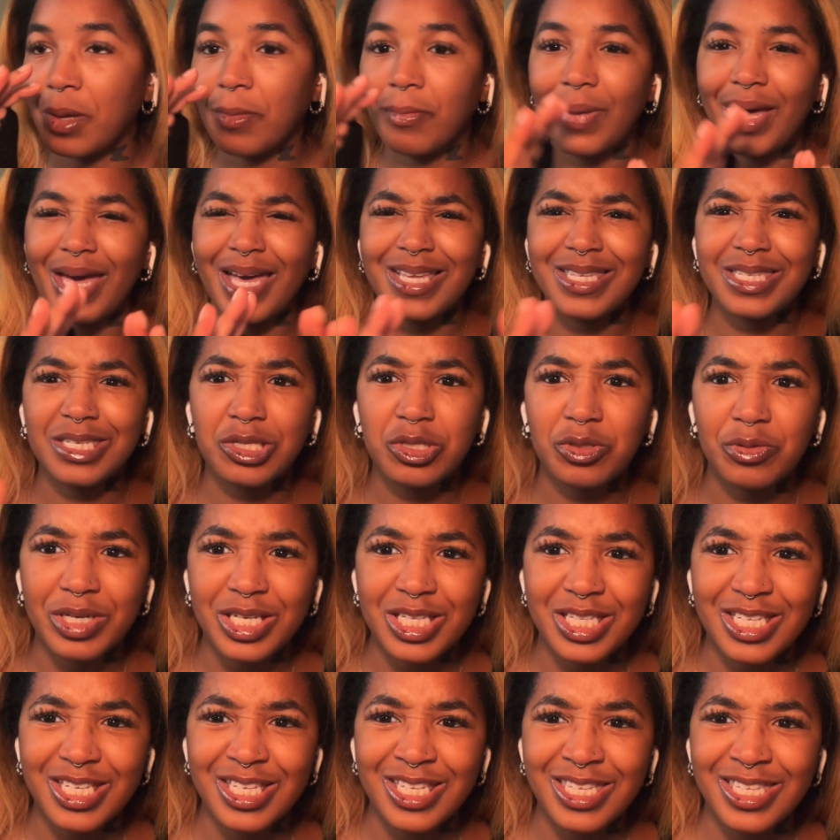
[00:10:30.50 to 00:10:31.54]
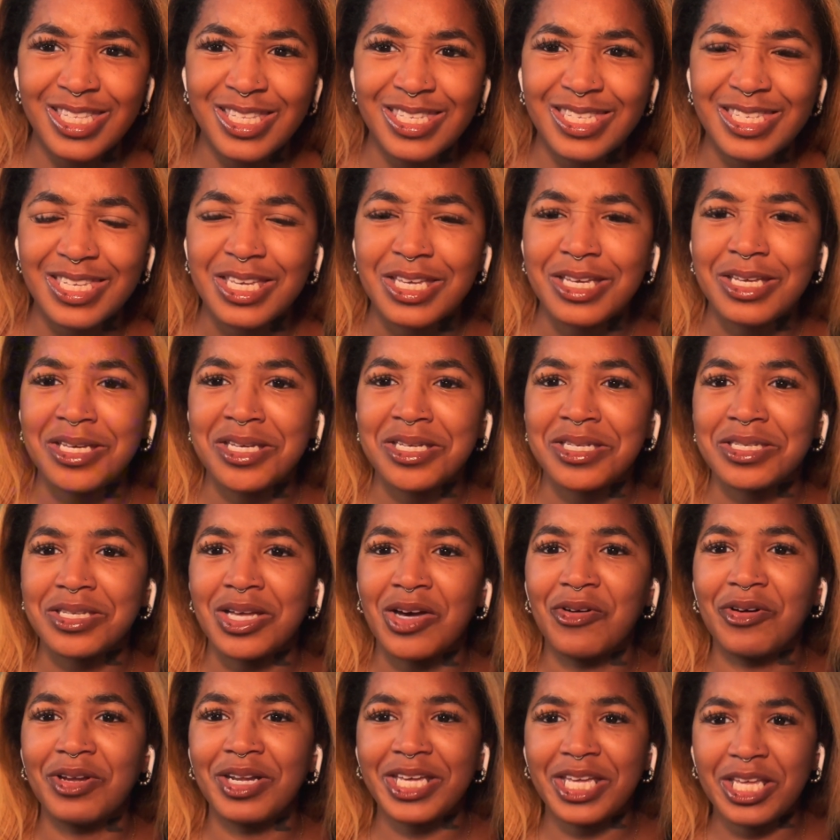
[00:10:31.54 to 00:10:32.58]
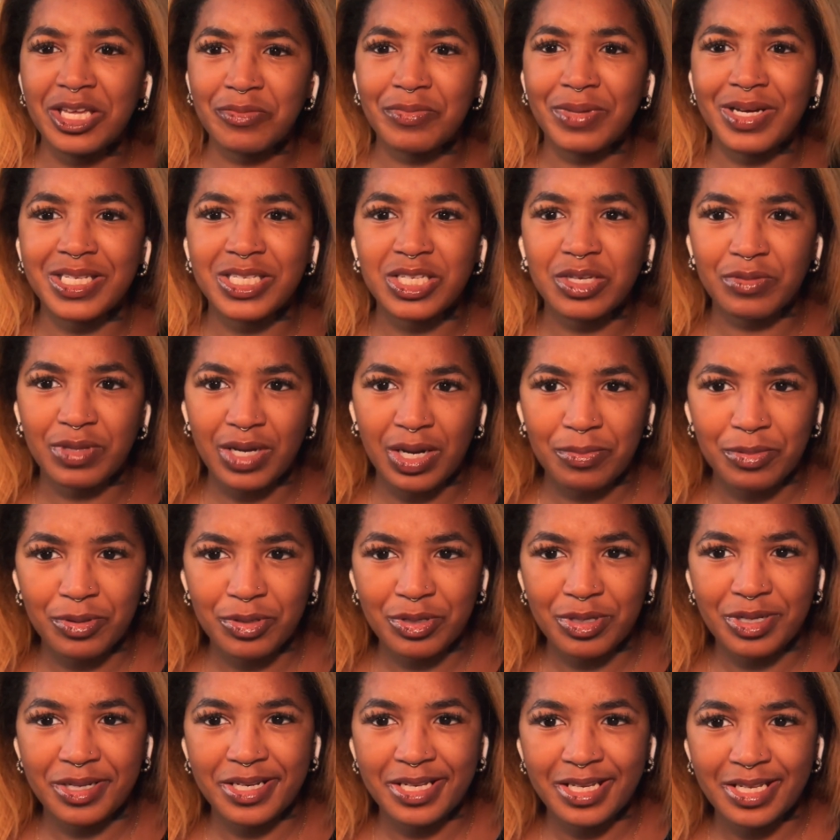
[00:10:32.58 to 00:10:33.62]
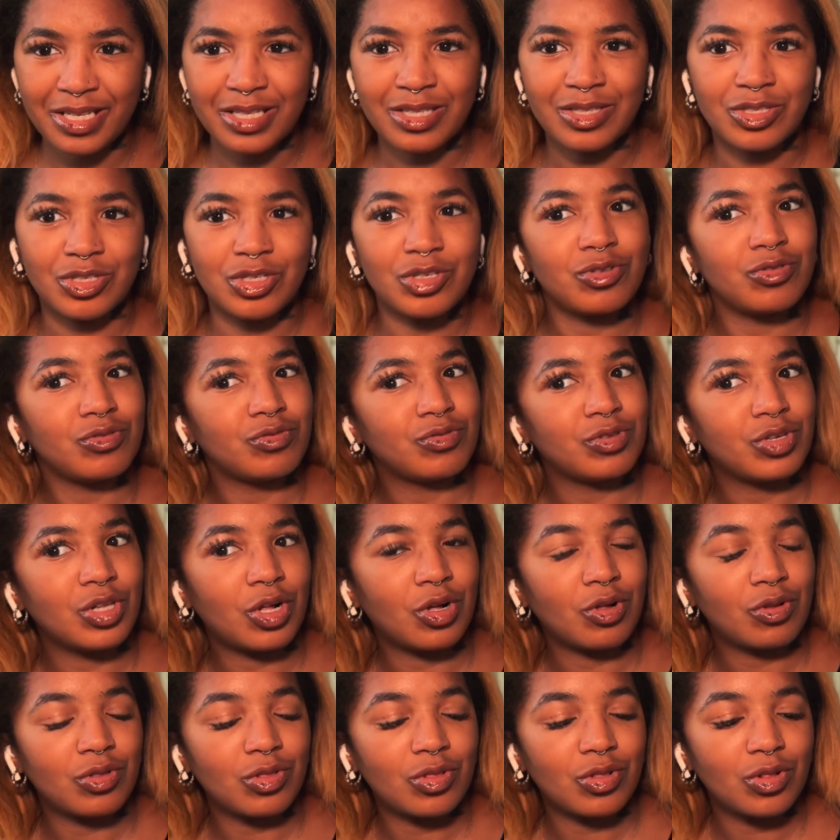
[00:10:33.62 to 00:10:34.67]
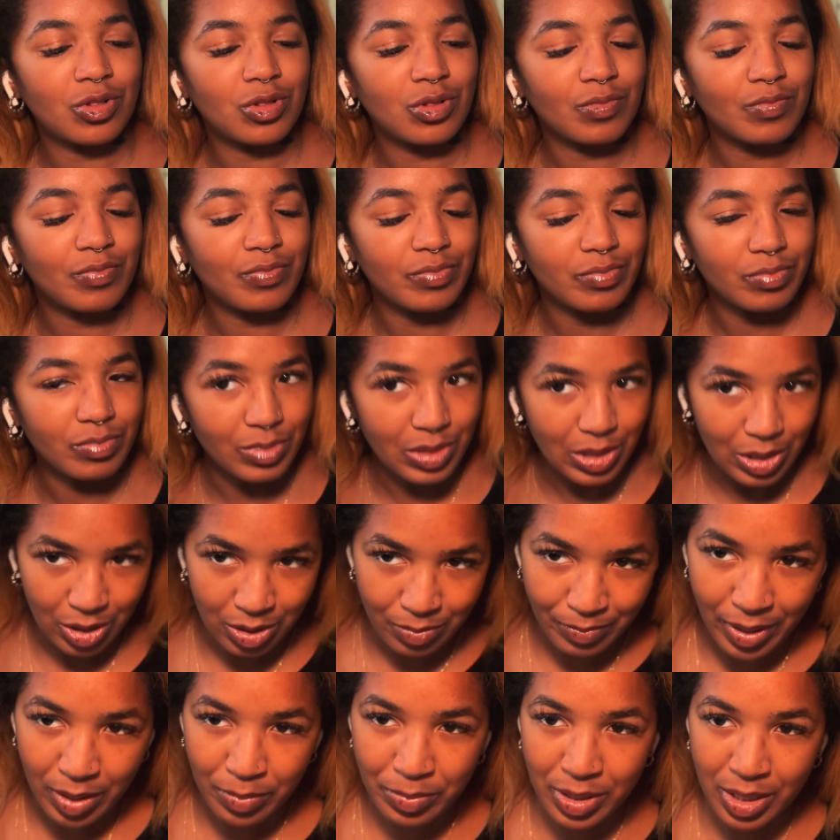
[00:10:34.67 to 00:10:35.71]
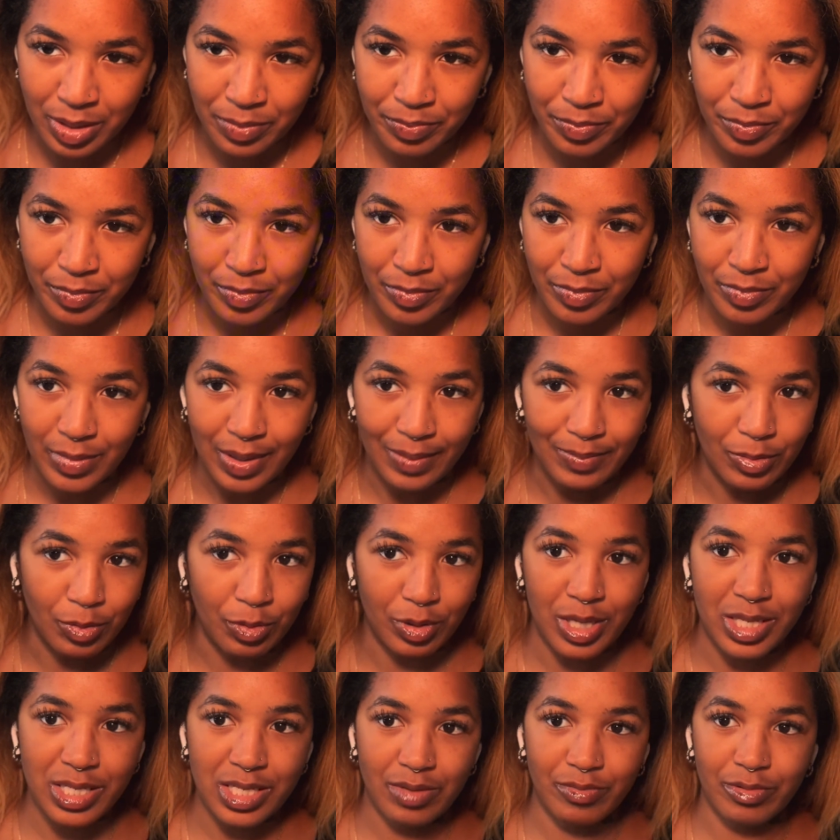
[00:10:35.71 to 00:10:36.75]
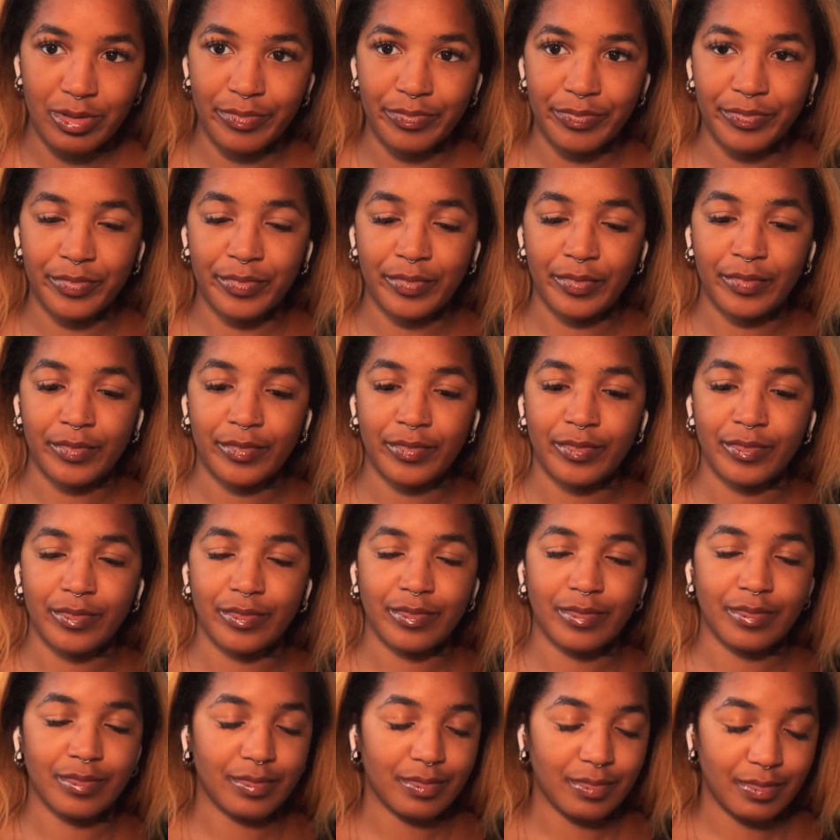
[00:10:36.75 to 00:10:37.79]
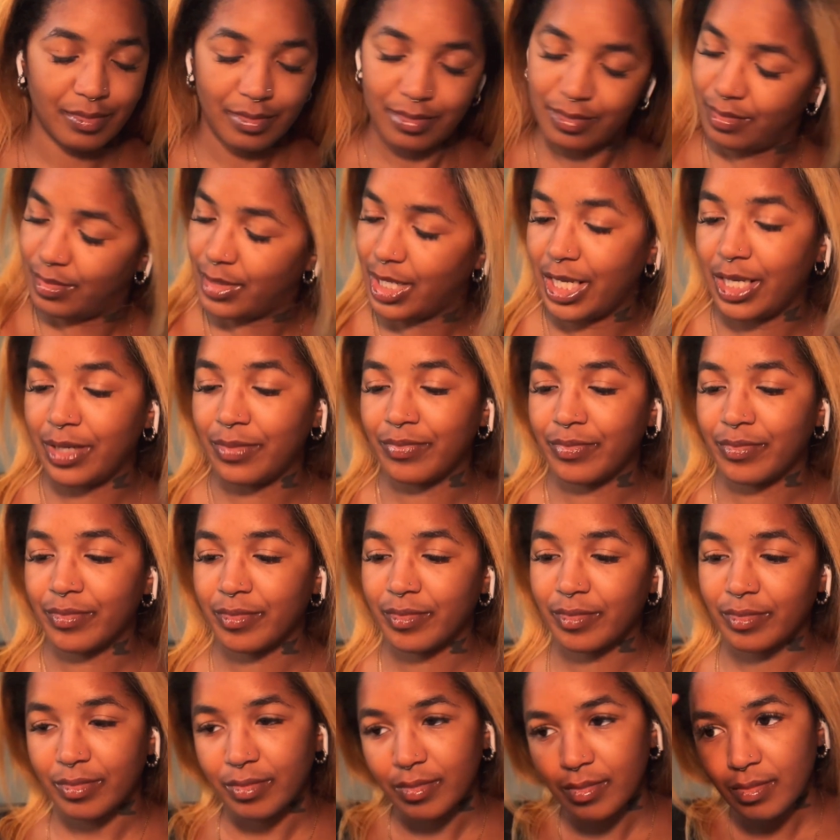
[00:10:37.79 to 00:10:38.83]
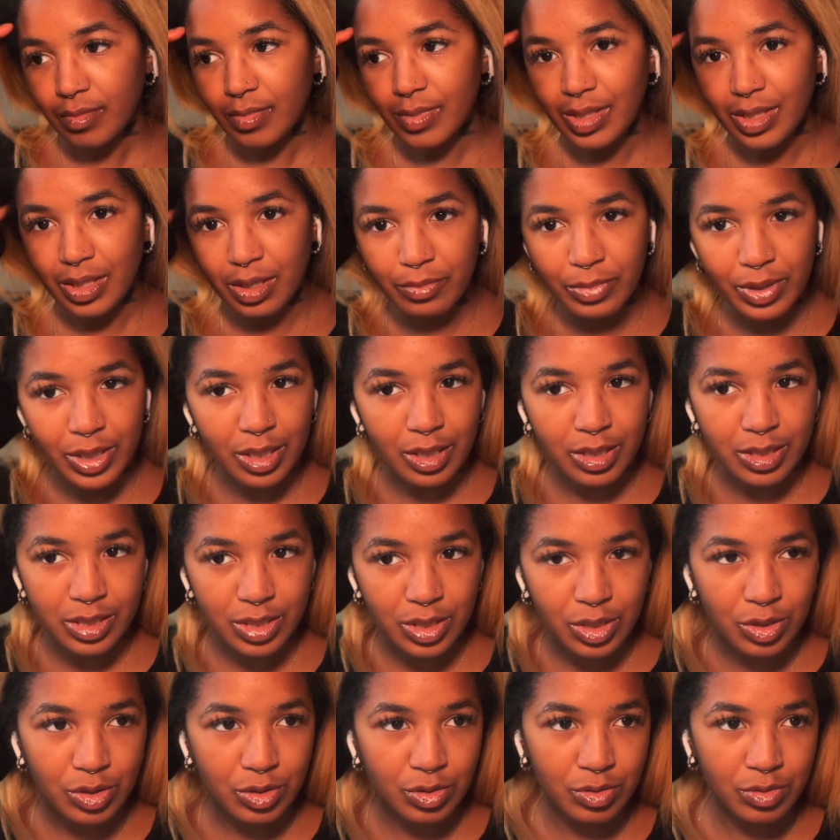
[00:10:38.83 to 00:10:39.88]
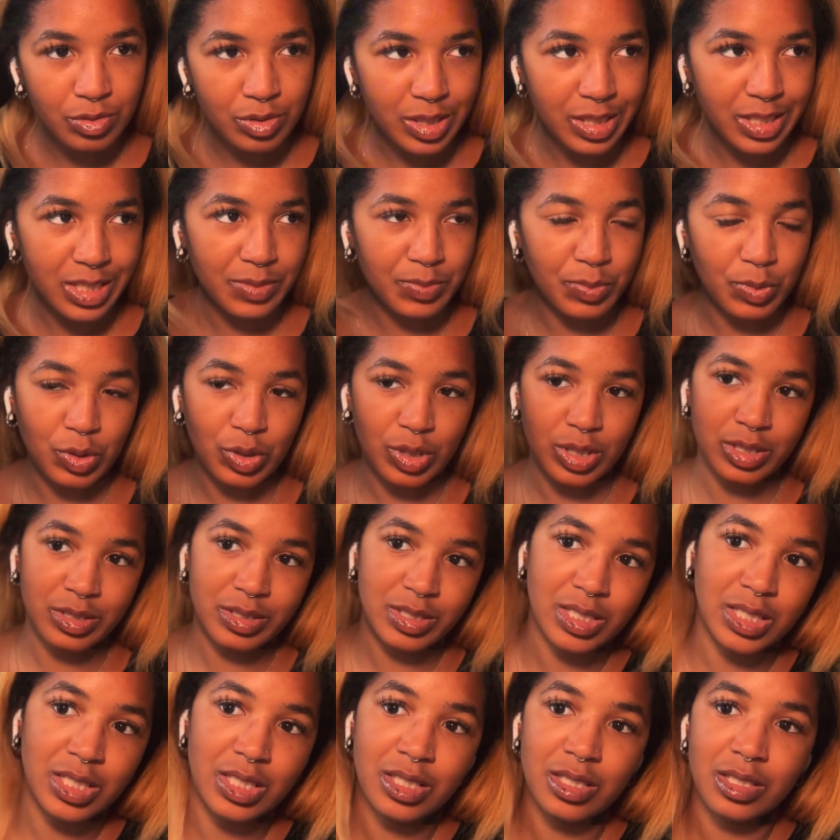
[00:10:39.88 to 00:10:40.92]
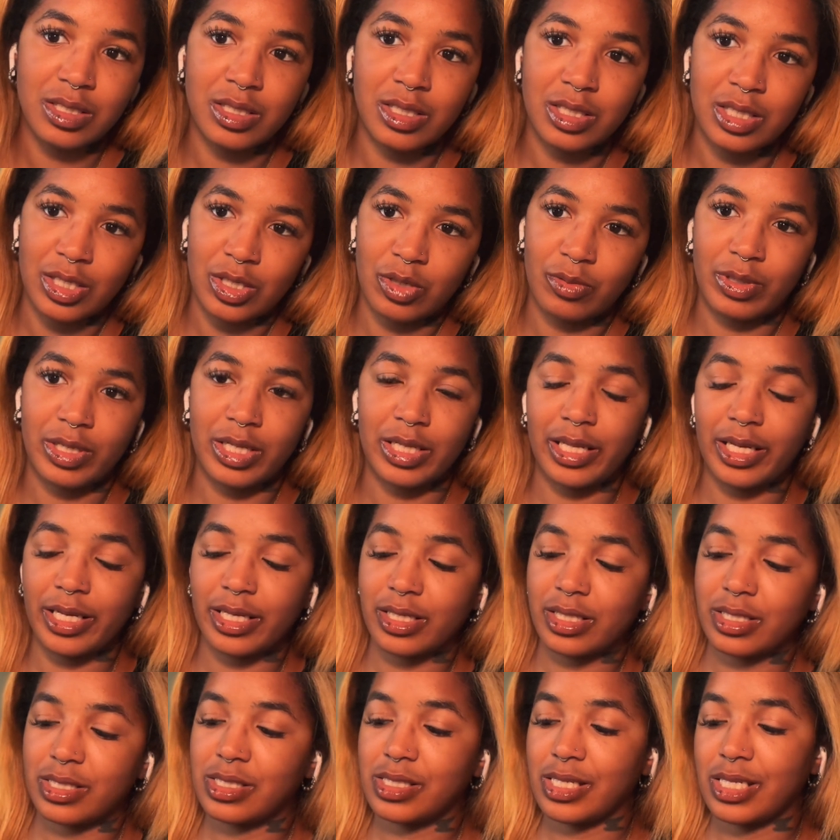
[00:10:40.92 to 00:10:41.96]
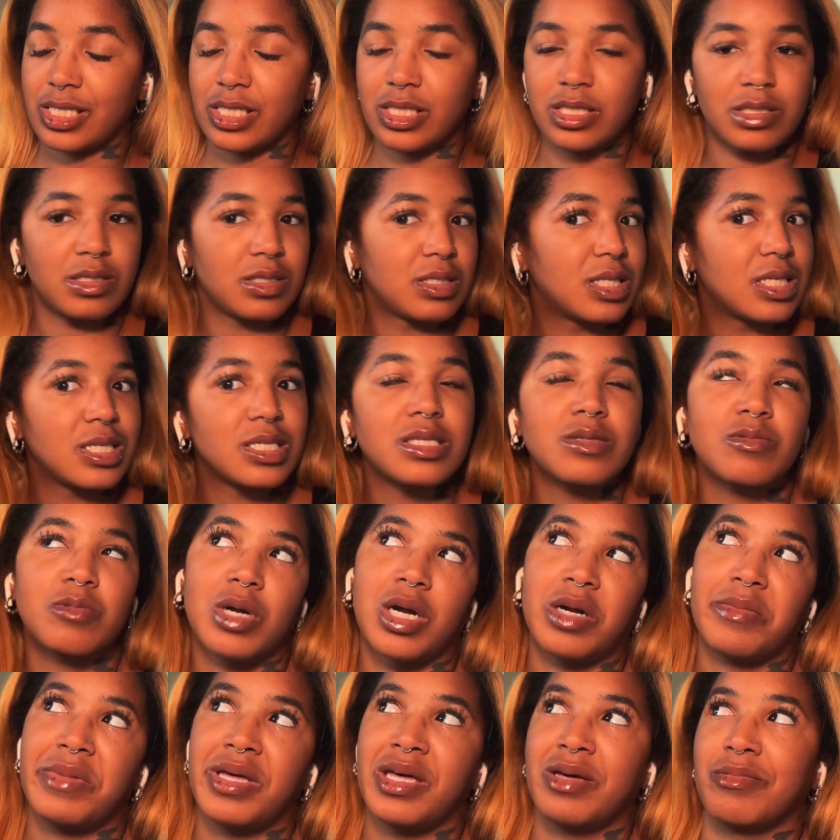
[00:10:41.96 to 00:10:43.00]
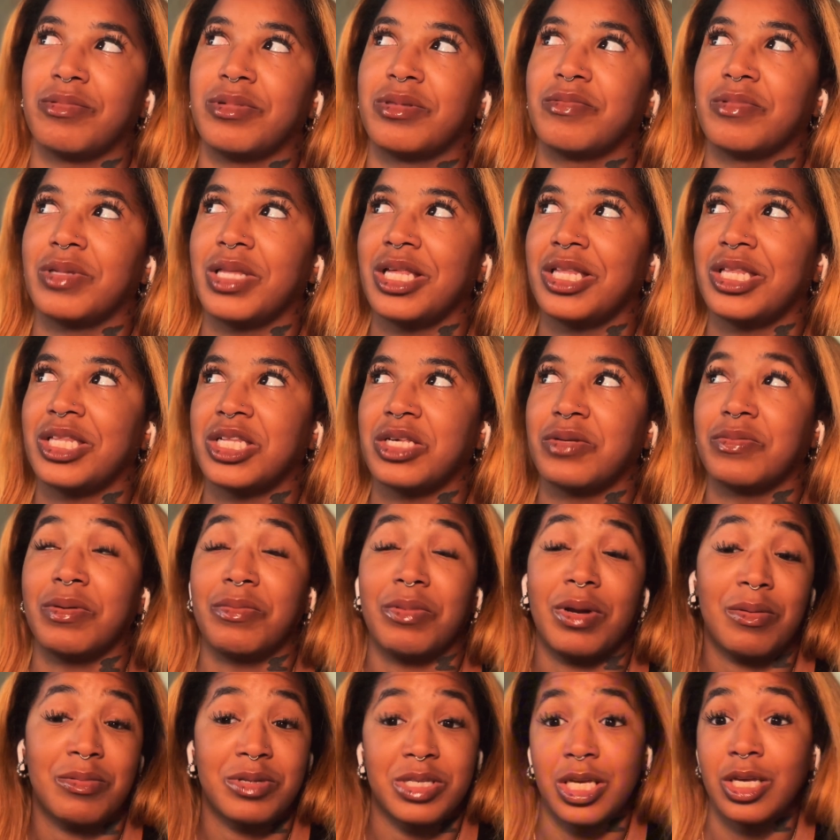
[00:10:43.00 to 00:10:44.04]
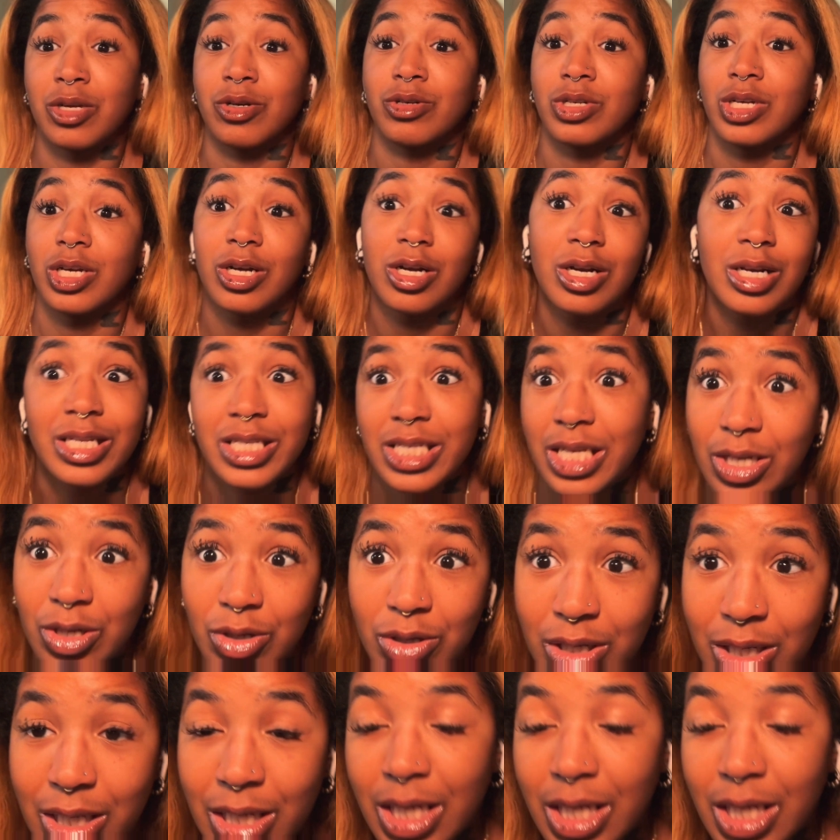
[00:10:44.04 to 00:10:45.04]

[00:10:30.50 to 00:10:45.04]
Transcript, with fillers: past situations. So I want to give myself the opportunity to, you know, learn about me. I'm 27. Okay. But also explore, see, you know, what I like. That's that's where I'm at with relationship. But I'm single. You're currently single.